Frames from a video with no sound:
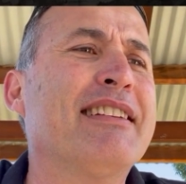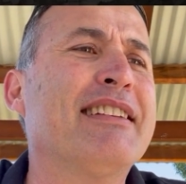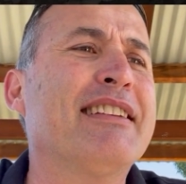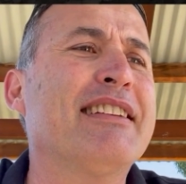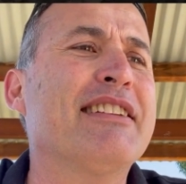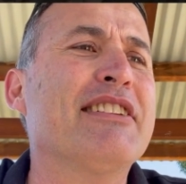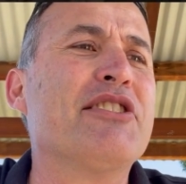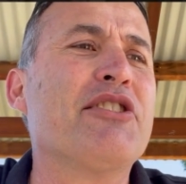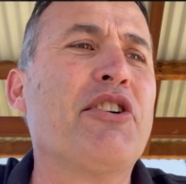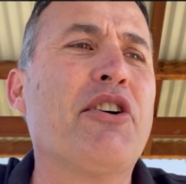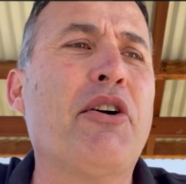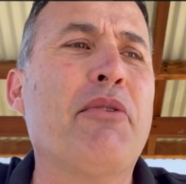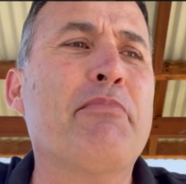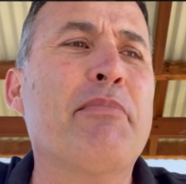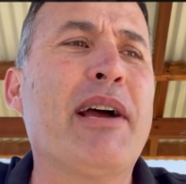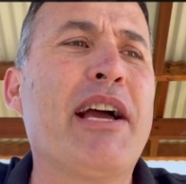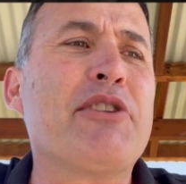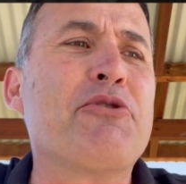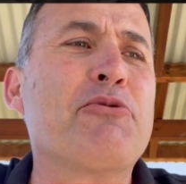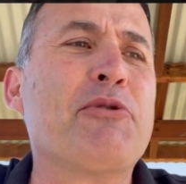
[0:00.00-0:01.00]
So
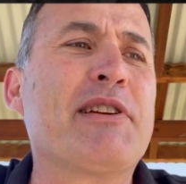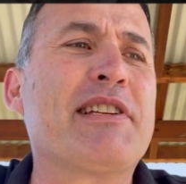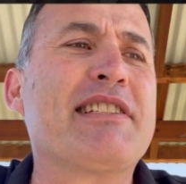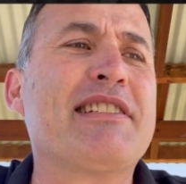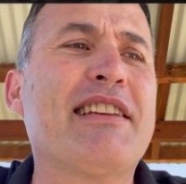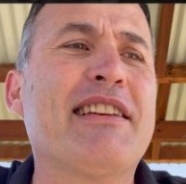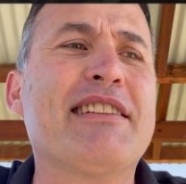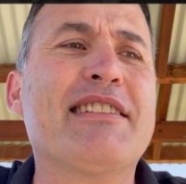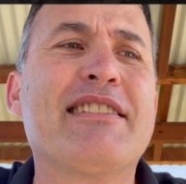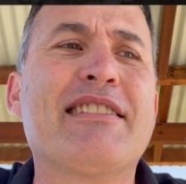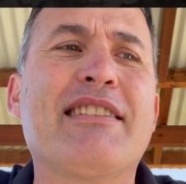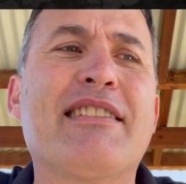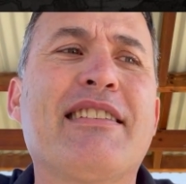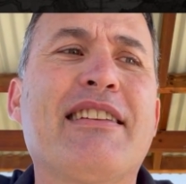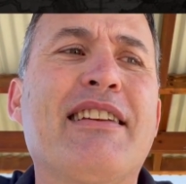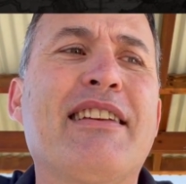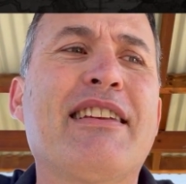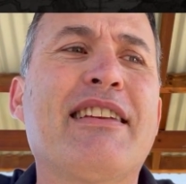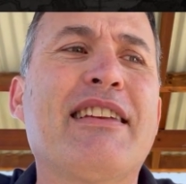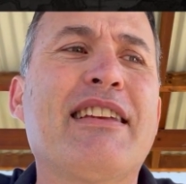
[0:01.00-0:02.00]
Patrick says,
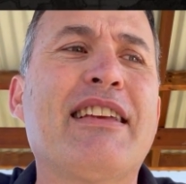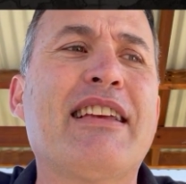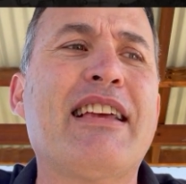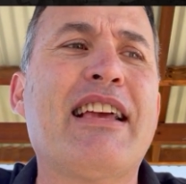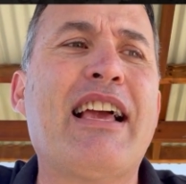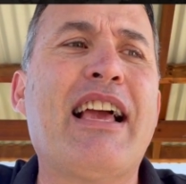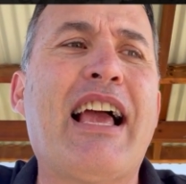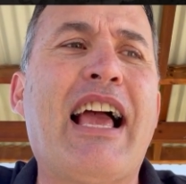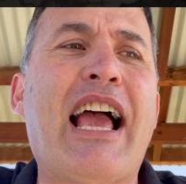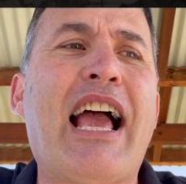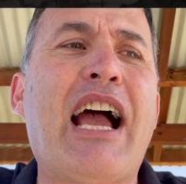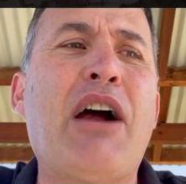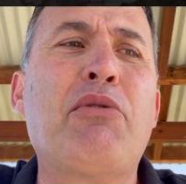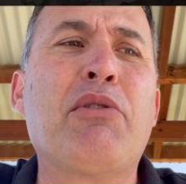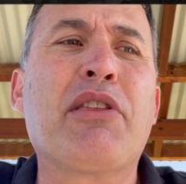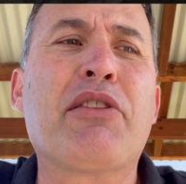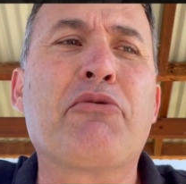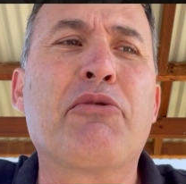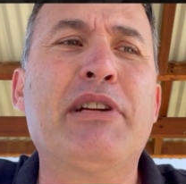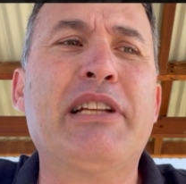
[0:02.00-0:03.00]
"How are
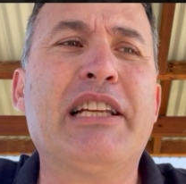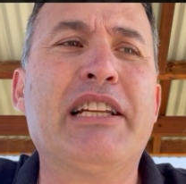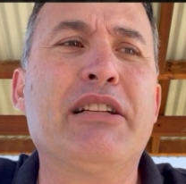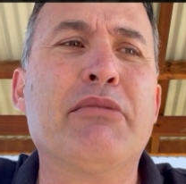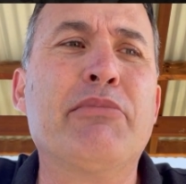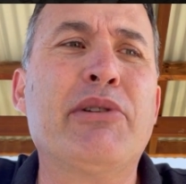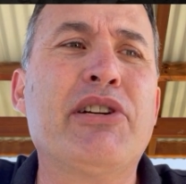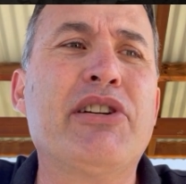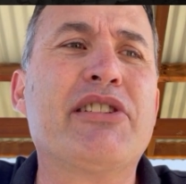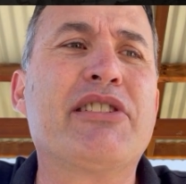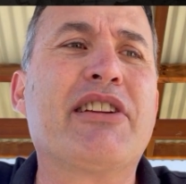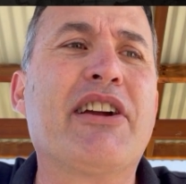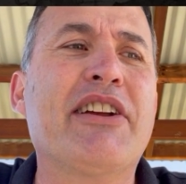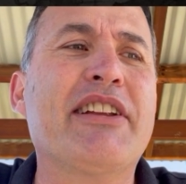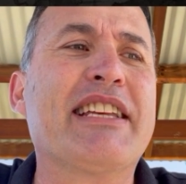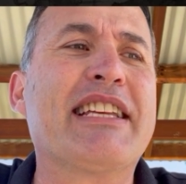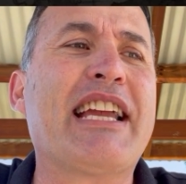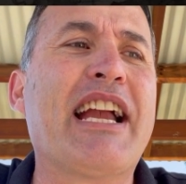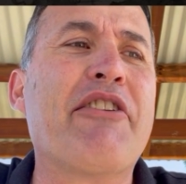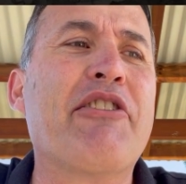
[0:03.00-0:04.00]
3 little birds going
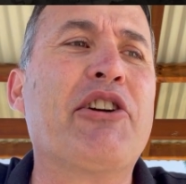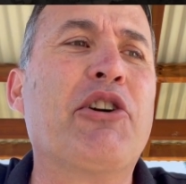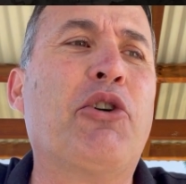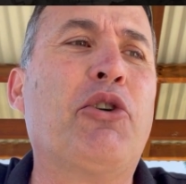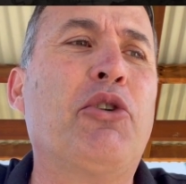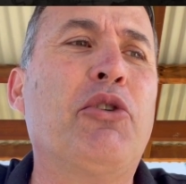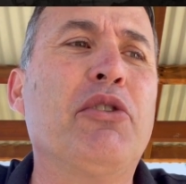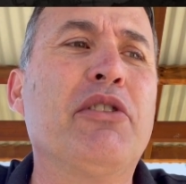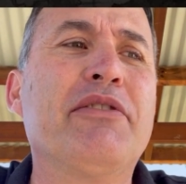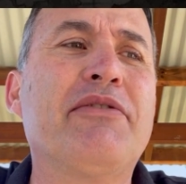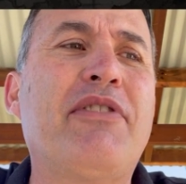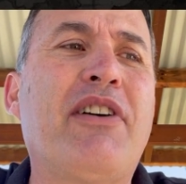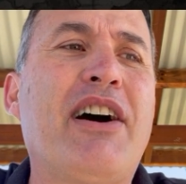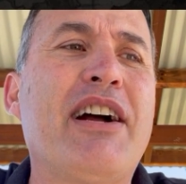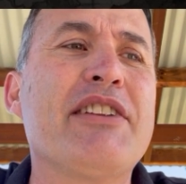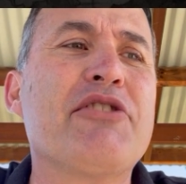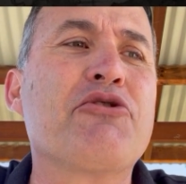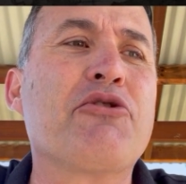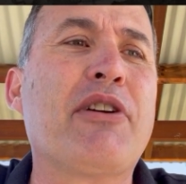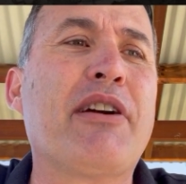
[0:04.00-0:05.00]
to carry all
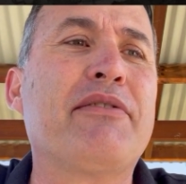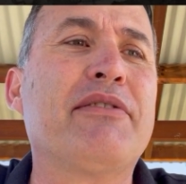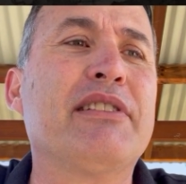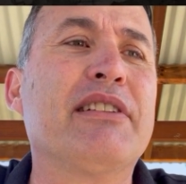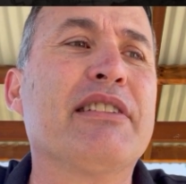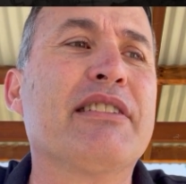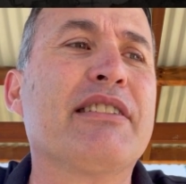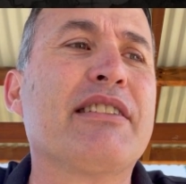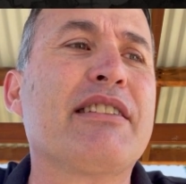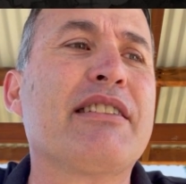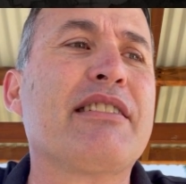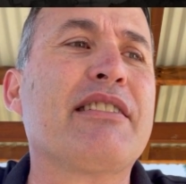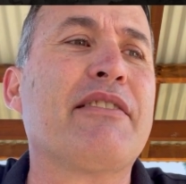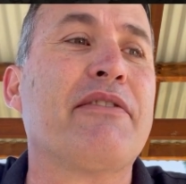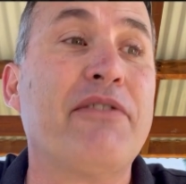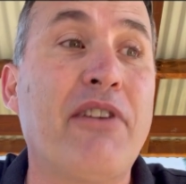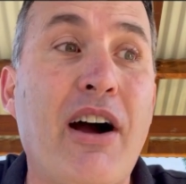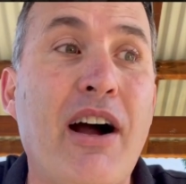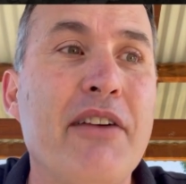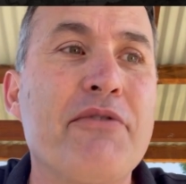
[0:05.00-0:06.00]
5
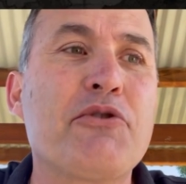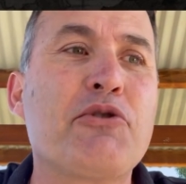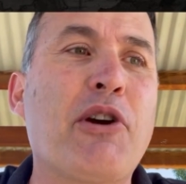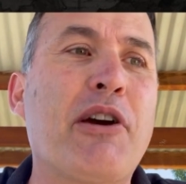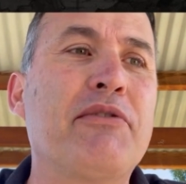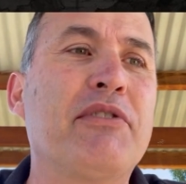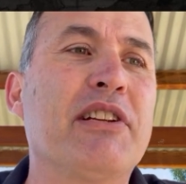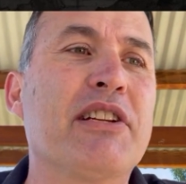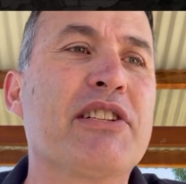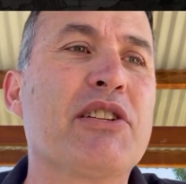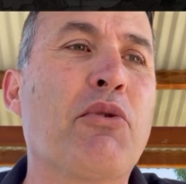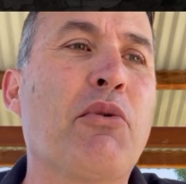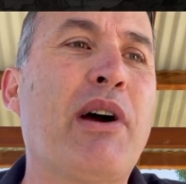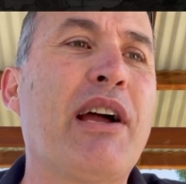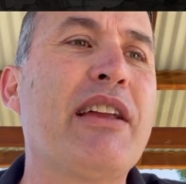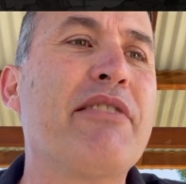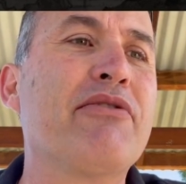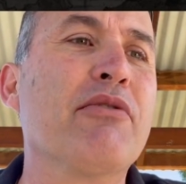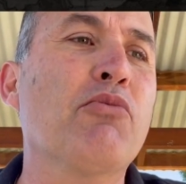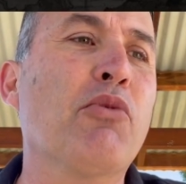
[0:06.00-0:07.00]
travelers
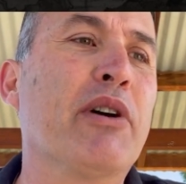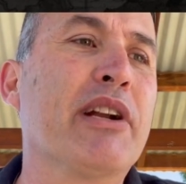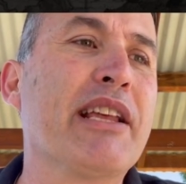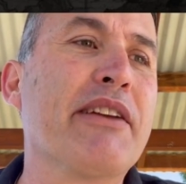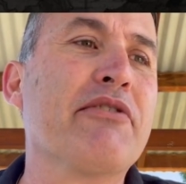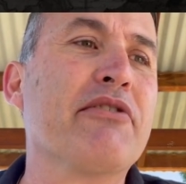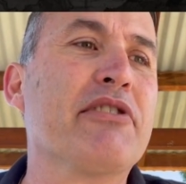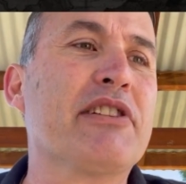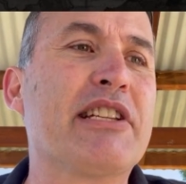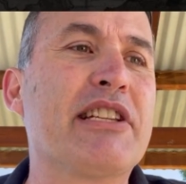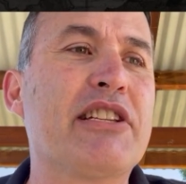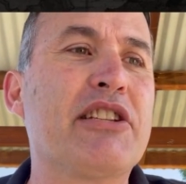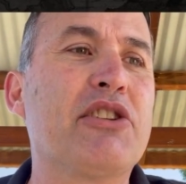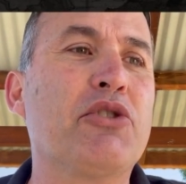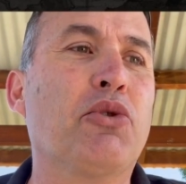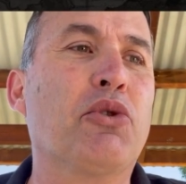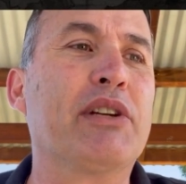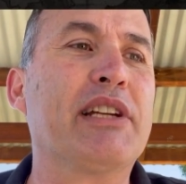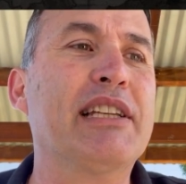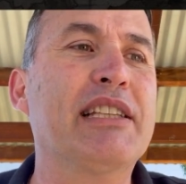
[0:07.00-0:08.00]
away from whatever is
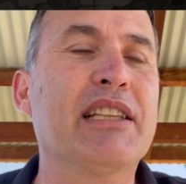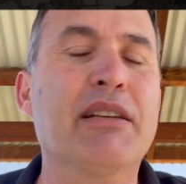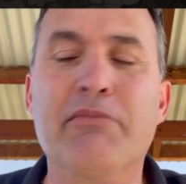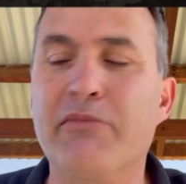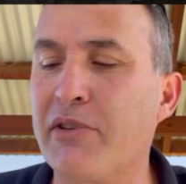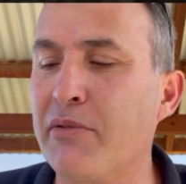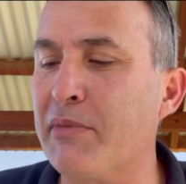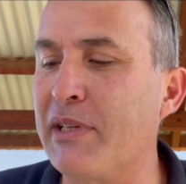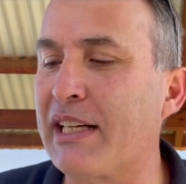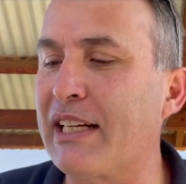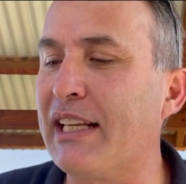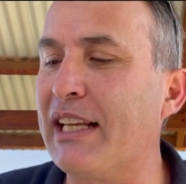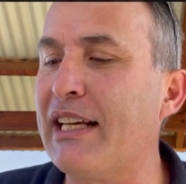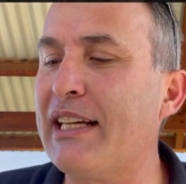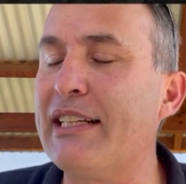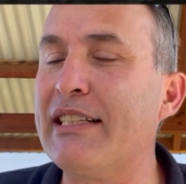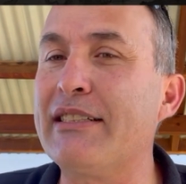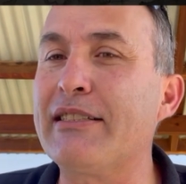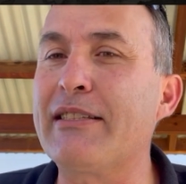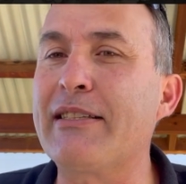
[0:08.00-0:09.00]
stalking them from the
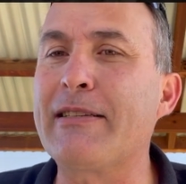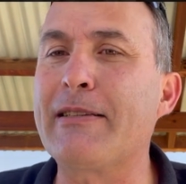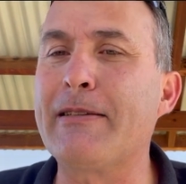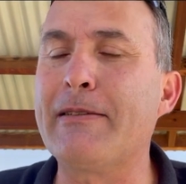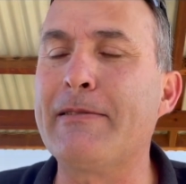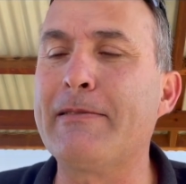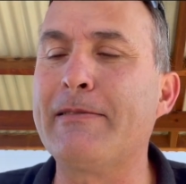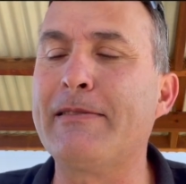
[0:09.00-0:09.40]
clouds?"